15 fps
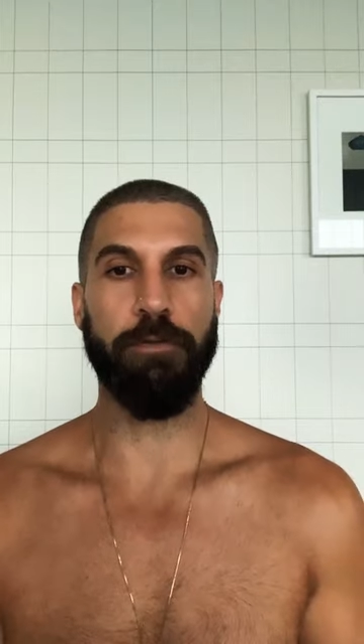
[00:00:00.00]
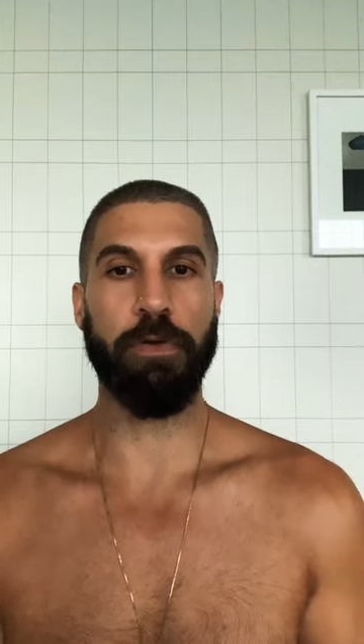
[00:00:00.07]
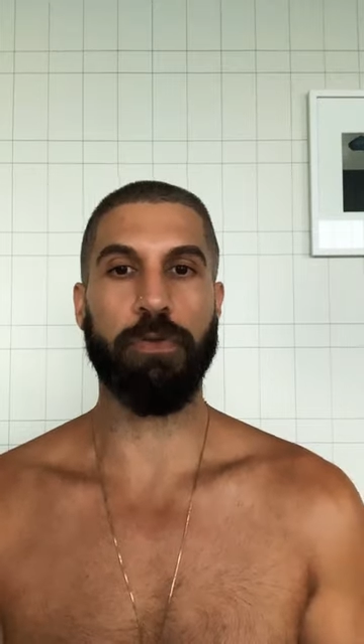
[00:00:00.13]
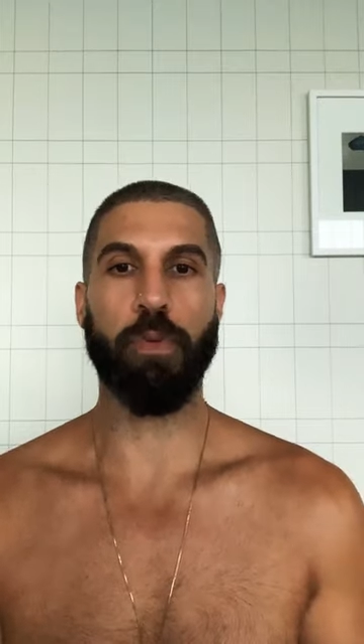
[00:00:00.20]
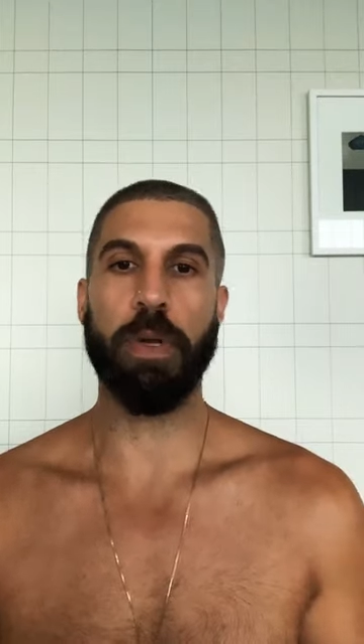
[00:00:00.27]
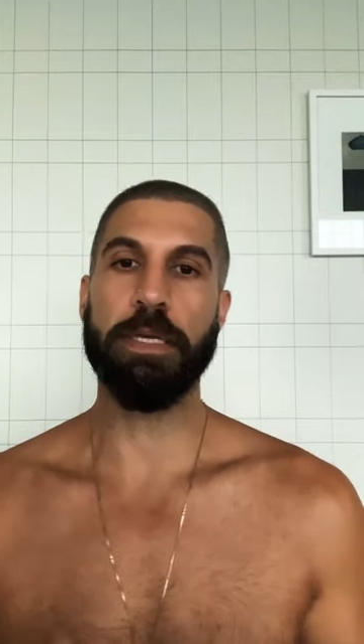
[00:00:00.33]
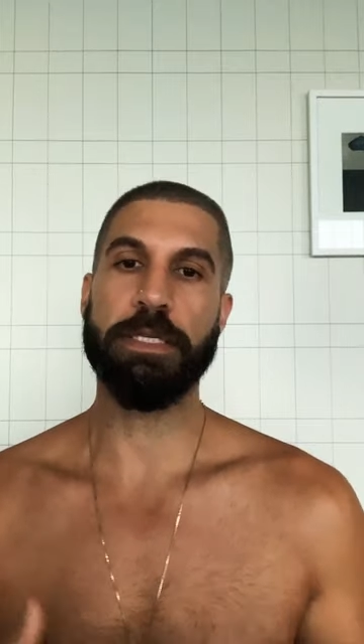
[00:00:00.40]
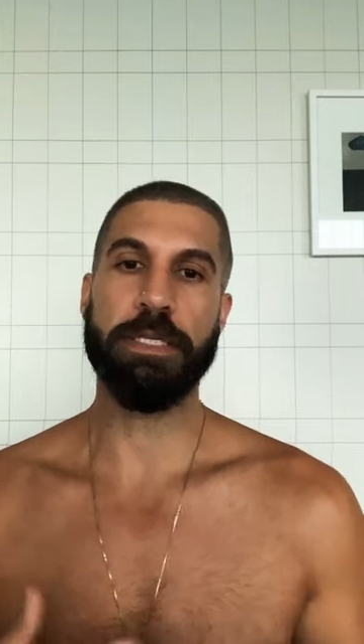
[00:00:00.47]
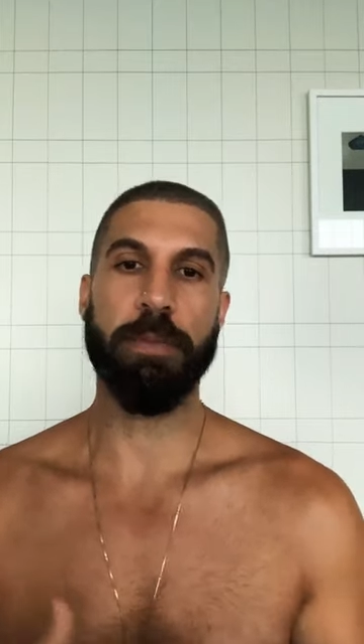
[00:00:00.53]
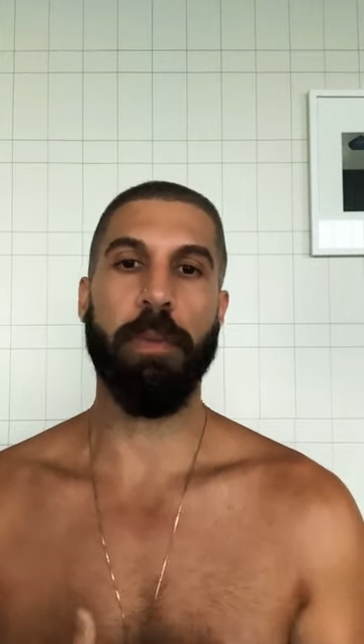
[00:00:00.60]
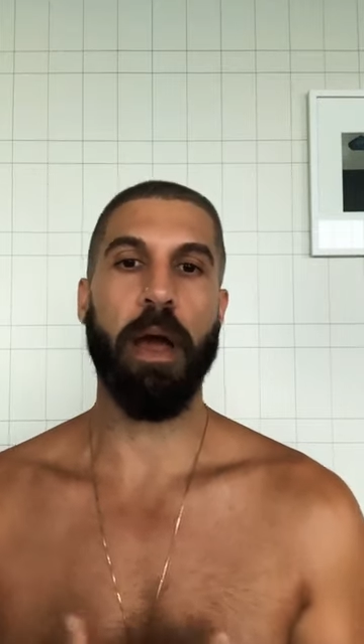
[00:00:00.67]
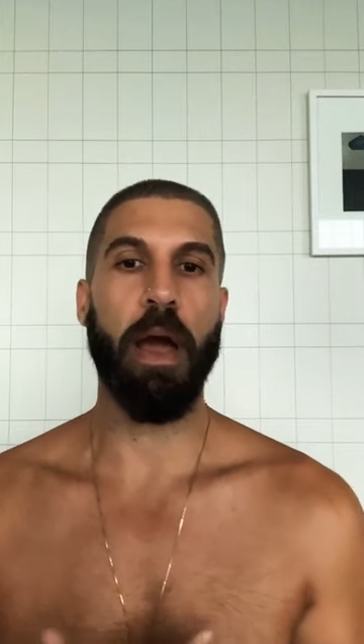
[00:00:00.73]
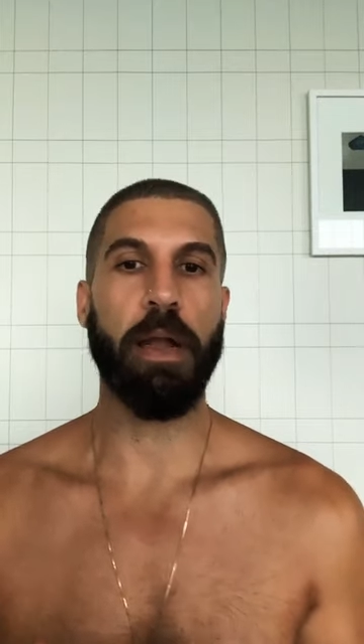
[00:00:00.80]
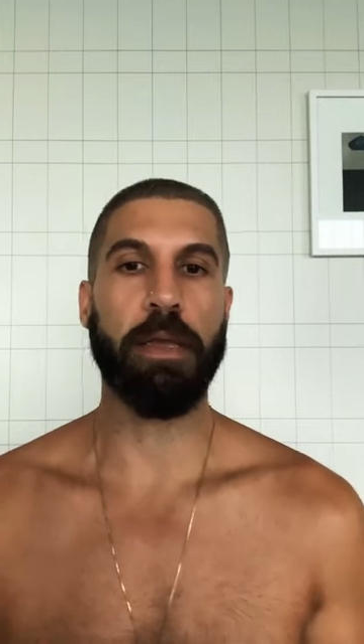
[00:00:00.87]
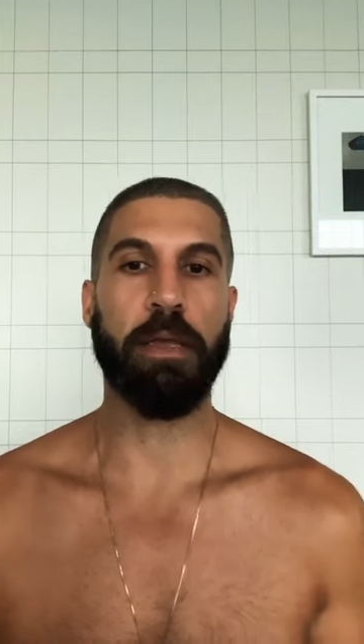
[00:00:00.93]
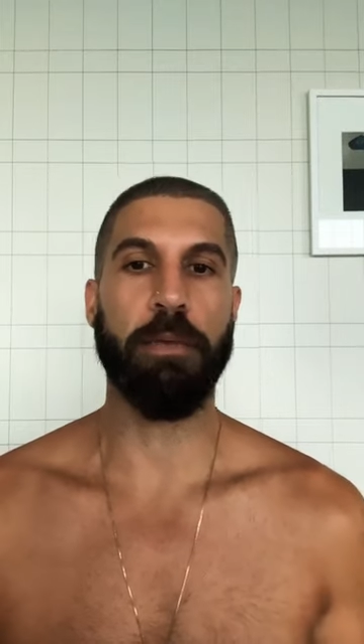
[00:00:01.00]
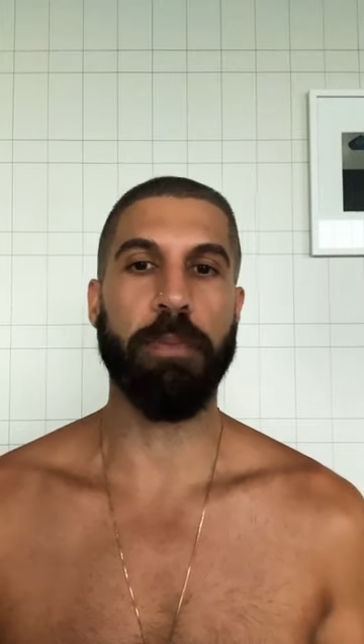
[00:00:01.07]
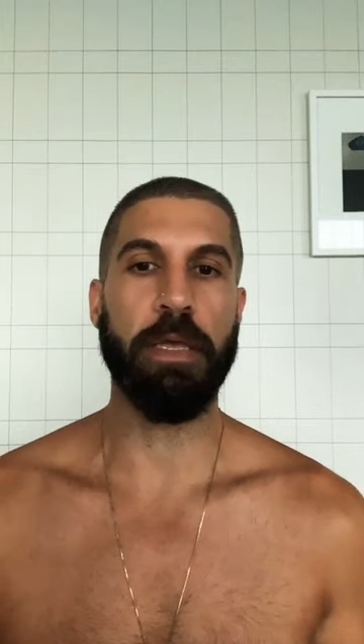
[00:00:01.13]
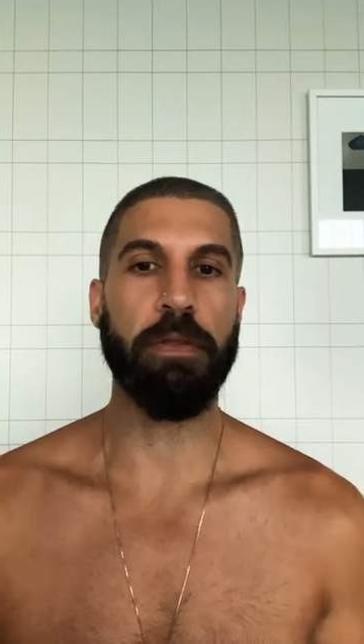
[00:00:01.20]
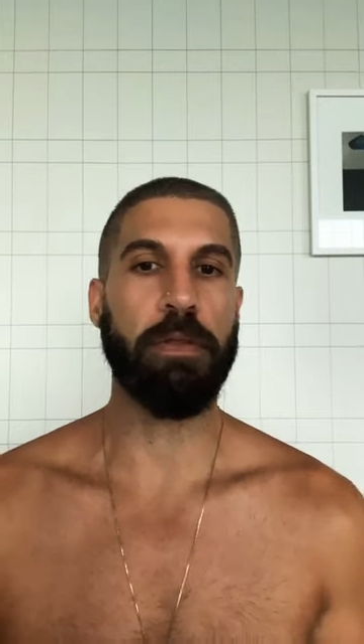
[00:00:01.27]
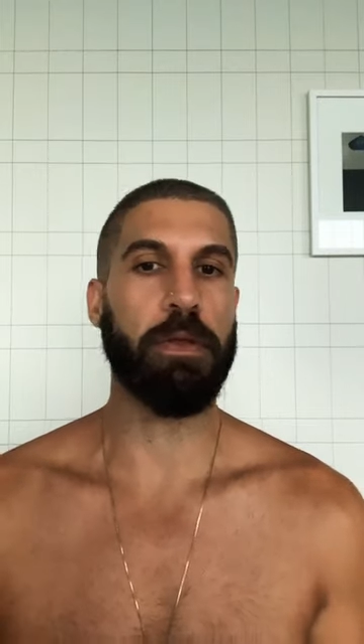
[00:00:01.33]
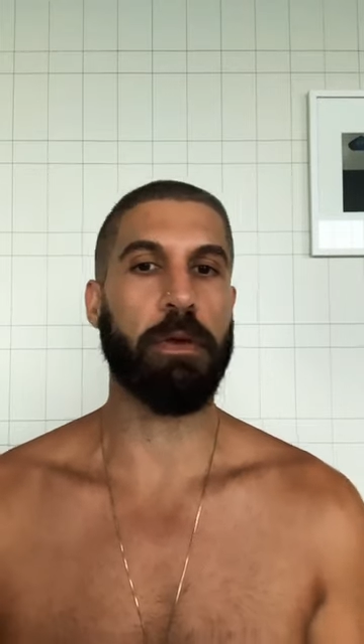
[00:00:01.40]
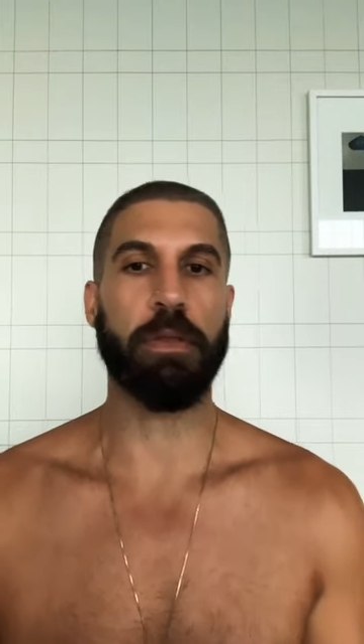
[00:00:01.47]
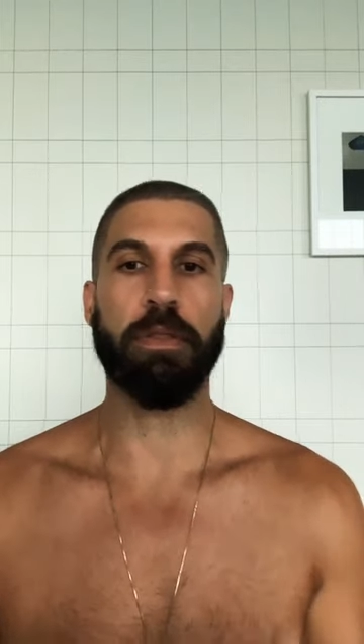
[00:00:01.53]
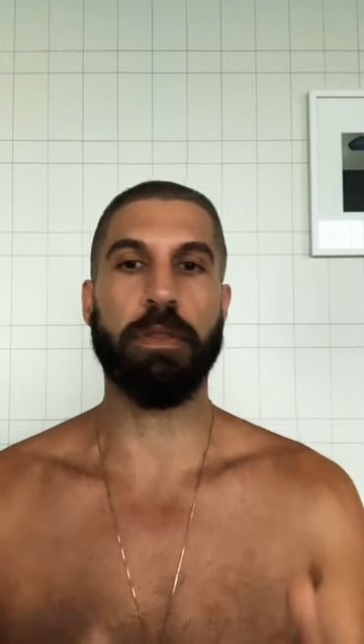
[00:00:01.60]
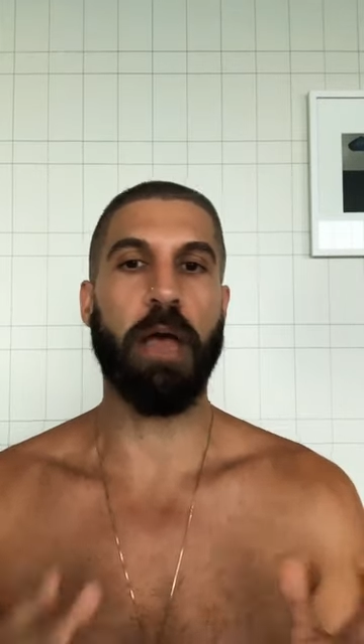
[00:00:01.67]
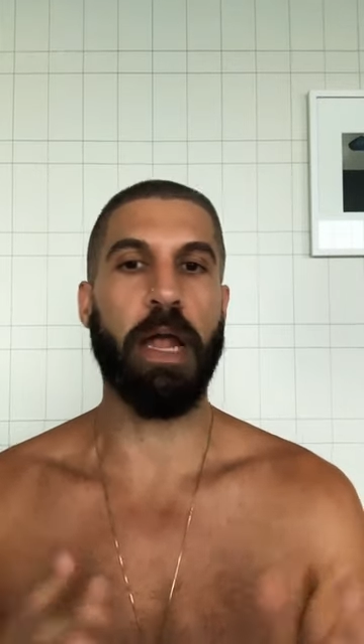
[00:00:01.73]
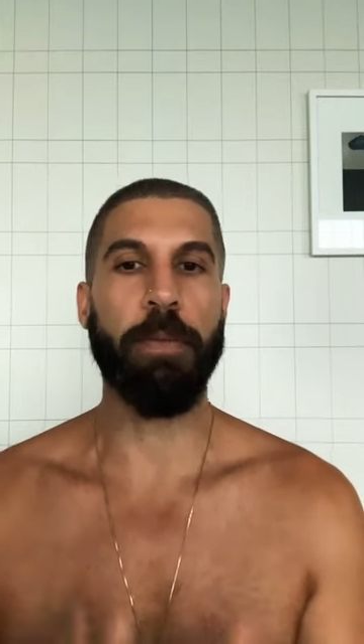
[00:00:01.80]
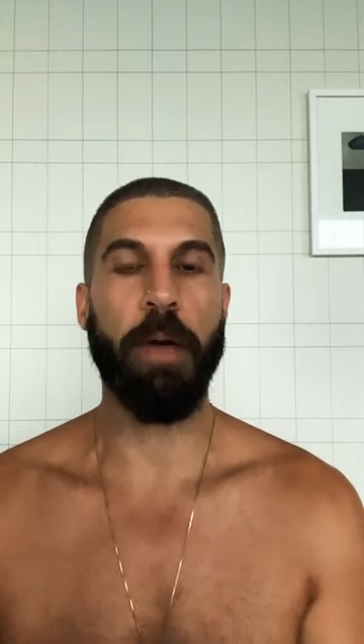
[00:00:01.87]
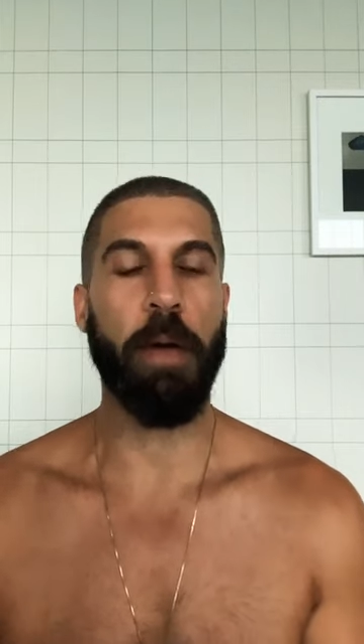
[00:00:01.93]
What does Symbiotica mean to you? It's not
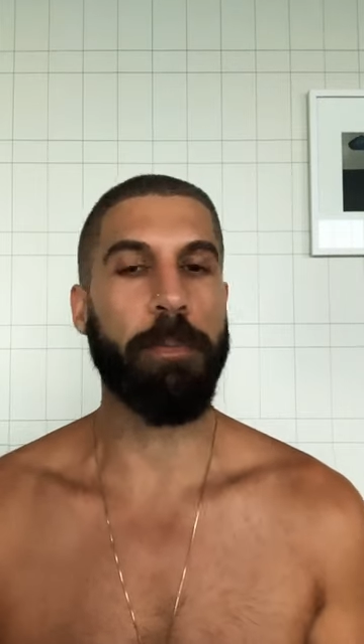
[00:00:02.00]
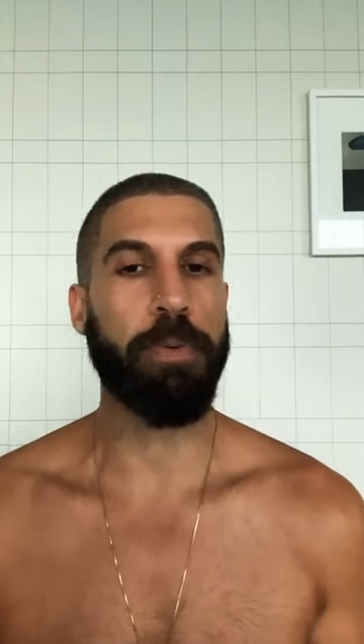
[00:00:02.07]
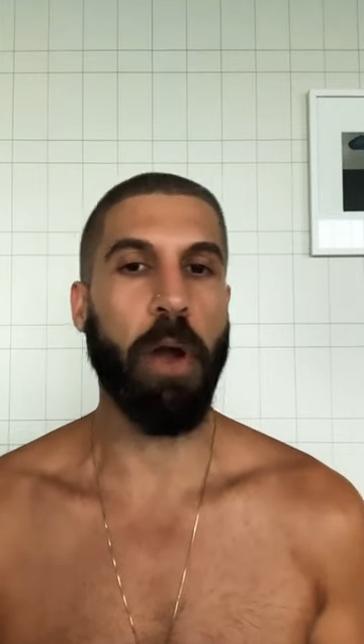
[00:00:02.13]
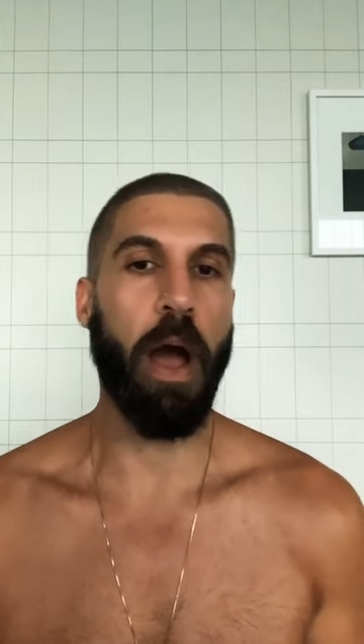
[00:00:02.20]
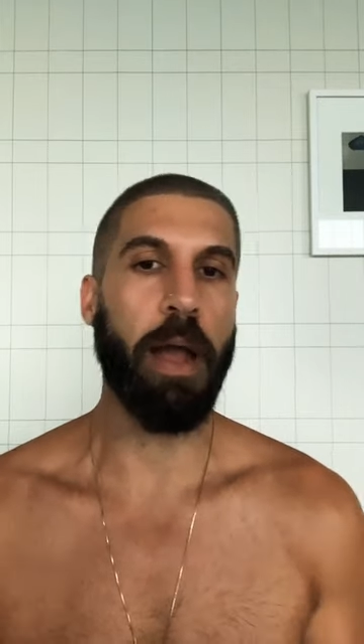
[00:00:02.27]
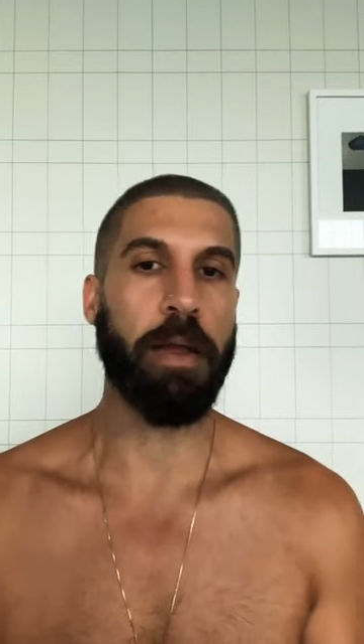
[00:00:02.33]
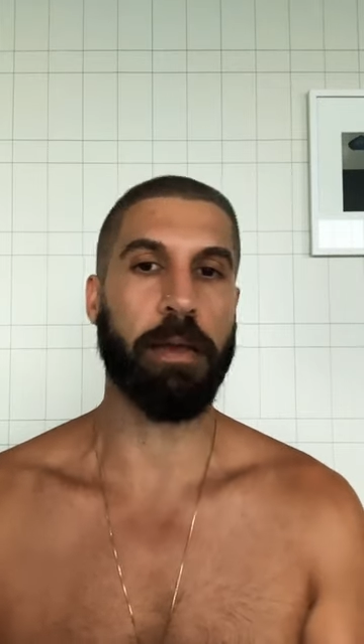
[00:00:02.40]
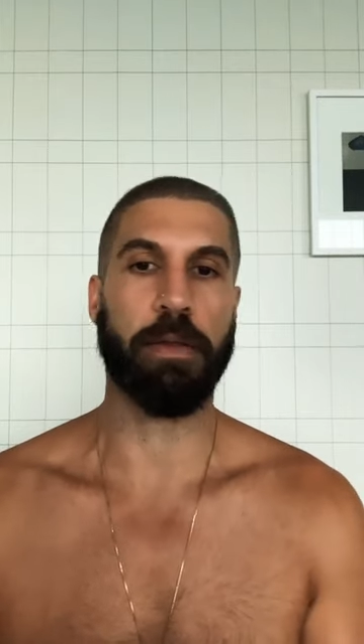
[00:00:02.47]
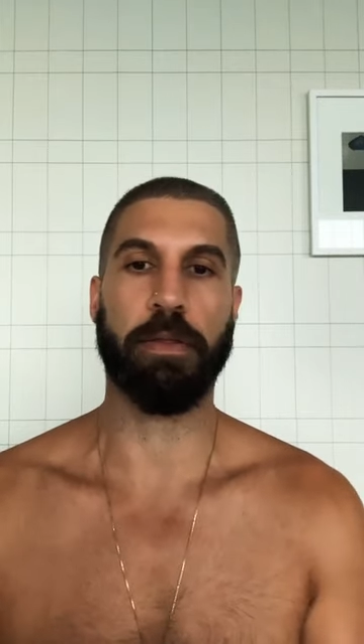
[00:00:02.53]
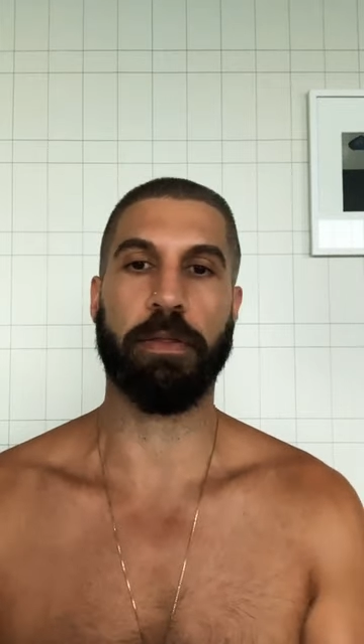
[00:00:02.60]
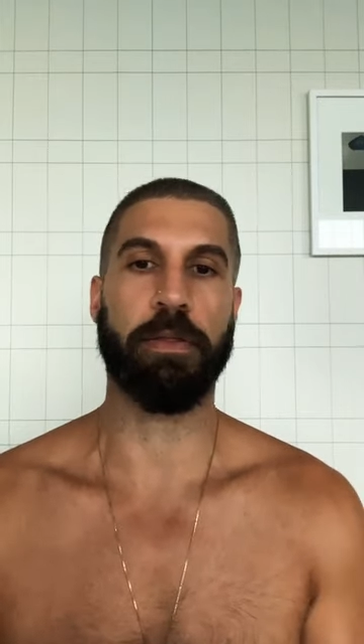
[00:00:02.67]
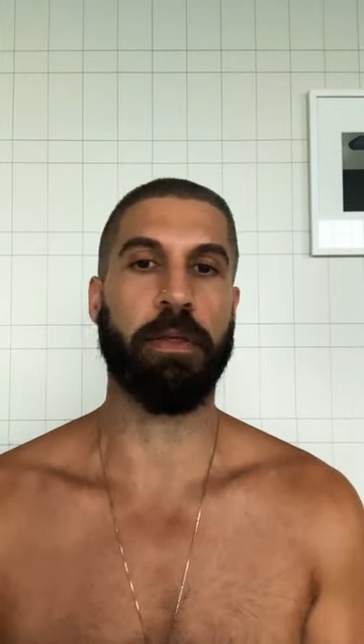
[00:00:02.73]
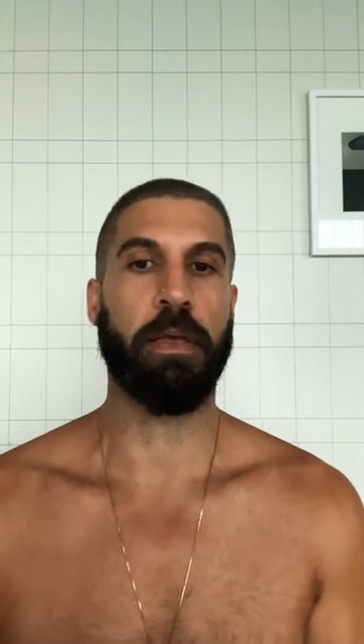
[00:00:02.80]
about products.